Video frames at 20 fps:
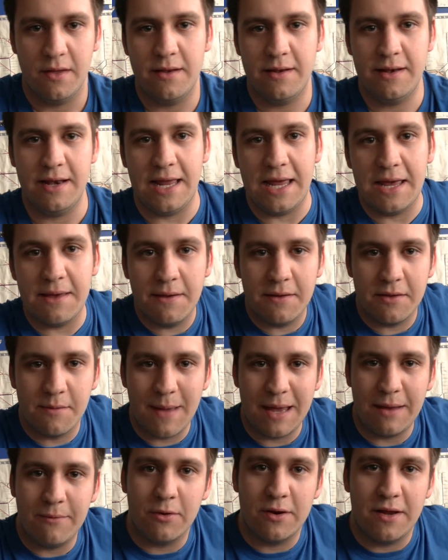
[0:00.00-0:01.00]
The
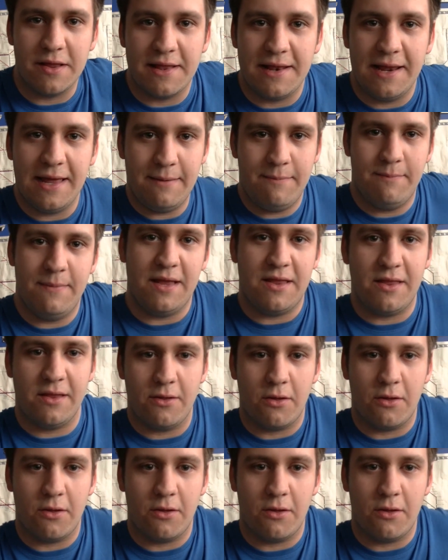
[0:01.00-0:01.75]
main one is Liam meeting